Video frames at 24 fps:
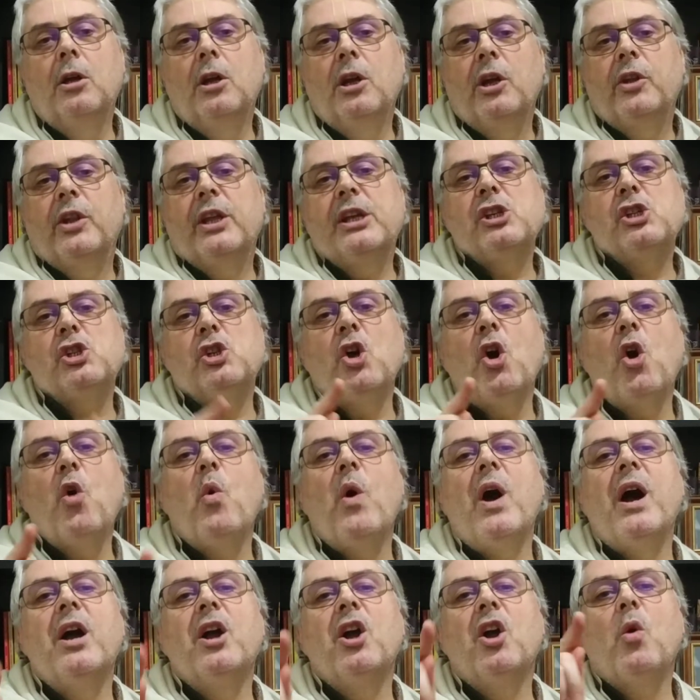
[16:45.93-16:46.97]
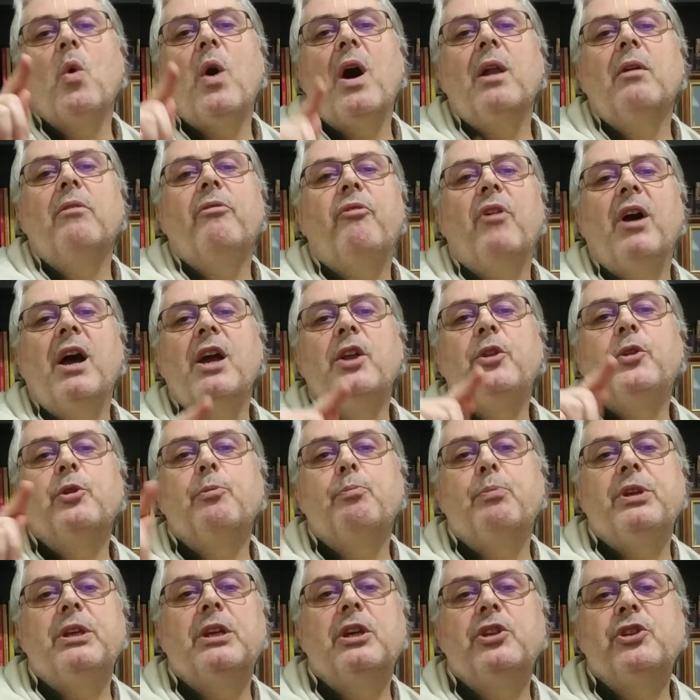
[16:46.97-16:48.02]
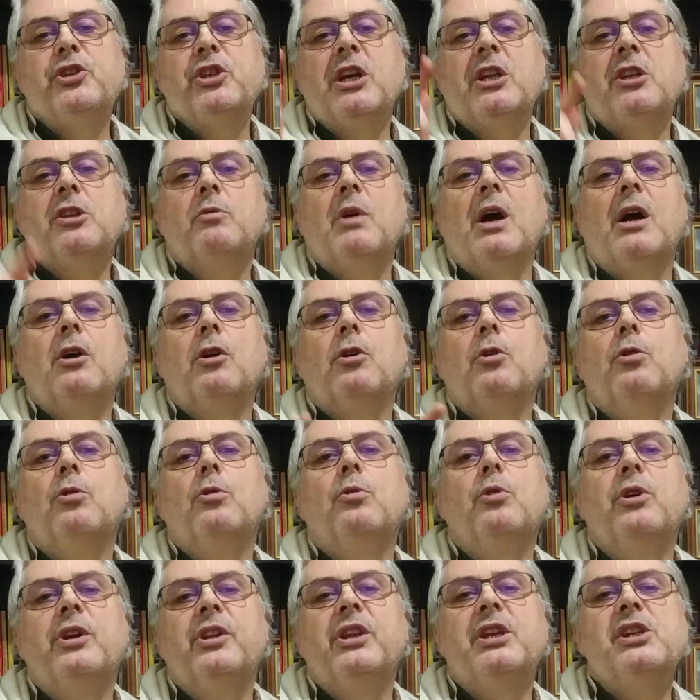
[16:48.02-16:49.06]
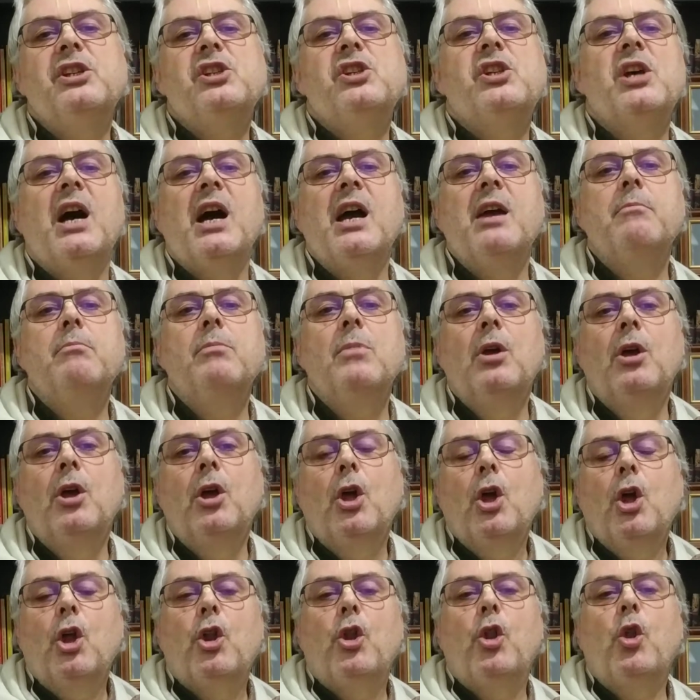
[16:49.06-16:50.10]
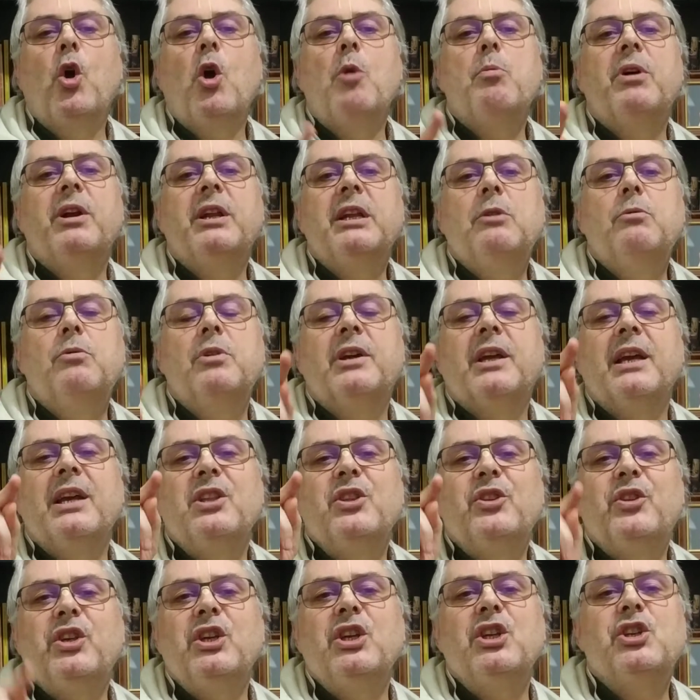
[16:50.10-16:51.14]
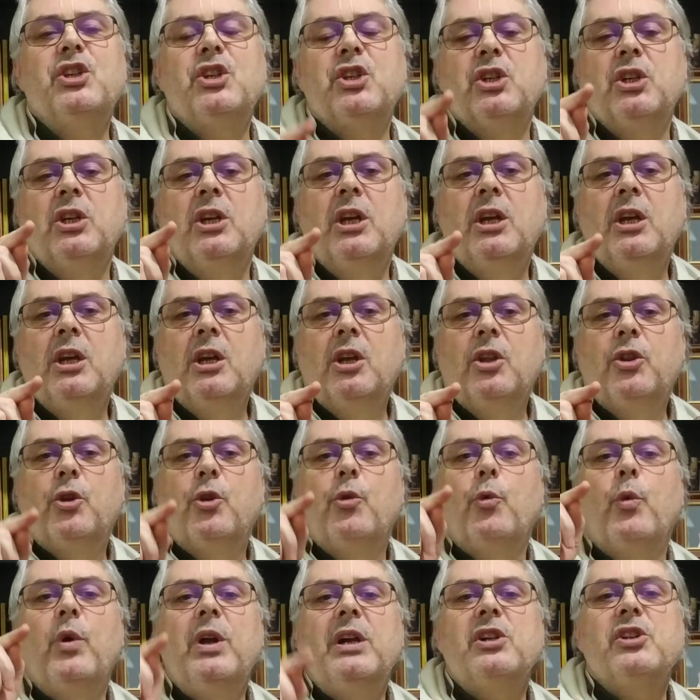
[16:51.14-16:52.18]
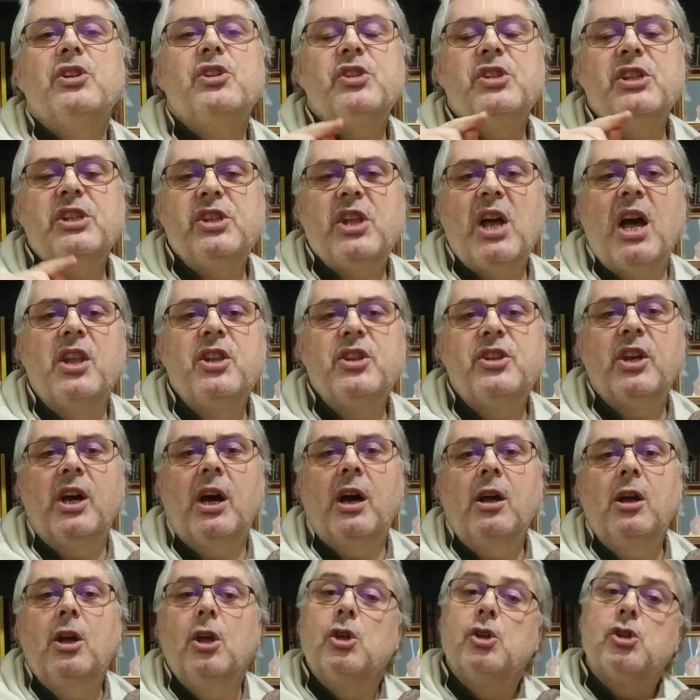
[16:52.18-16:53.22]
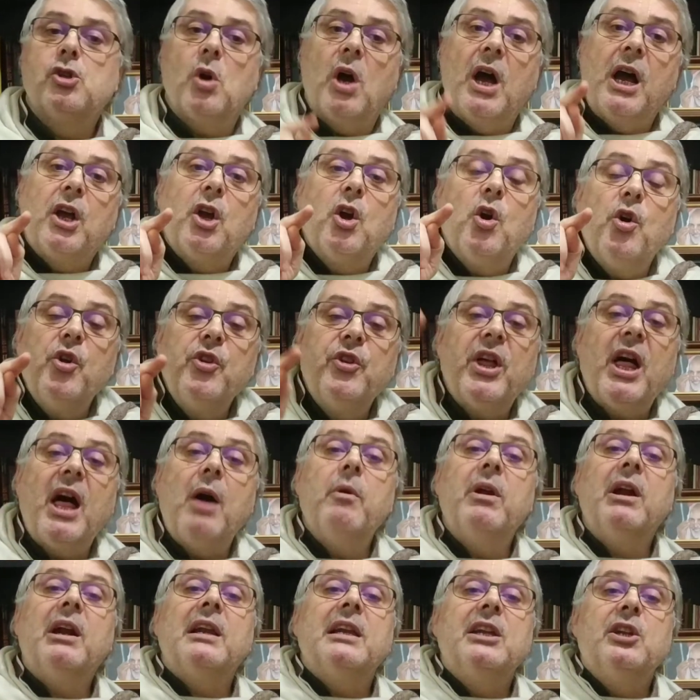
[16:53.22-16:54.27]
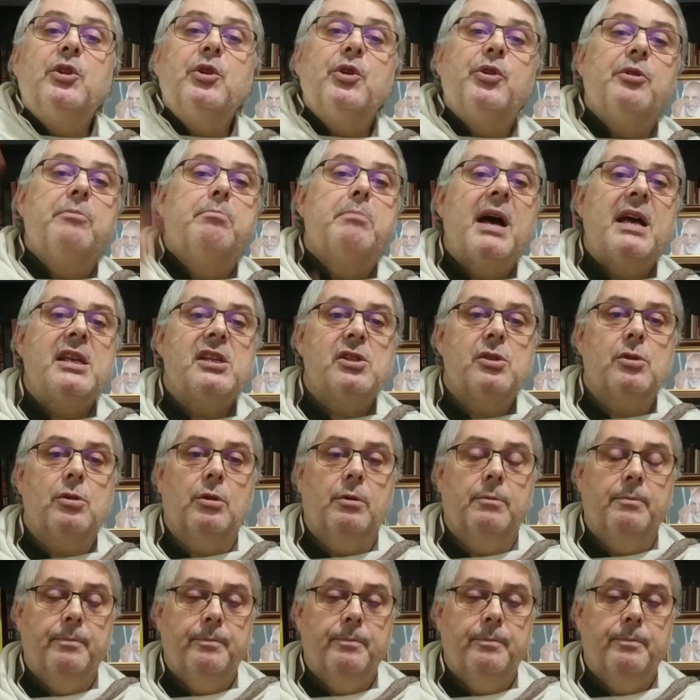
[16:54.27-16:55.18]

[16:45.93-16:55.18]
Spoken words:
there's no one qualified to be a genuine guru in this time. Nobody who can teach the real Siddhanta. So I go directly to the master.